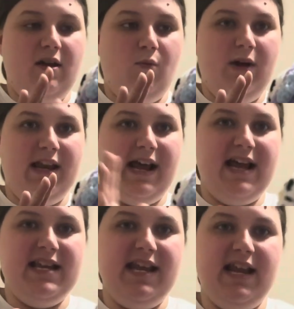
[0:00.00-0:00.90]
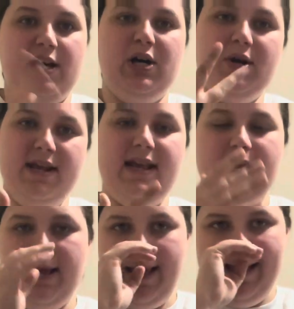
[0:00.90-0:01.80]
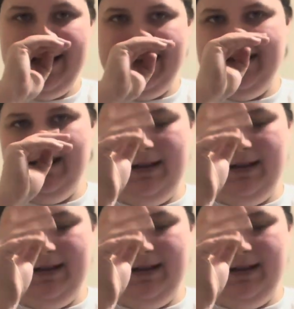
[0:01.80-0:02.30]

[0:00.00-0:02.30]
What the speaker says: when I need a hoodie and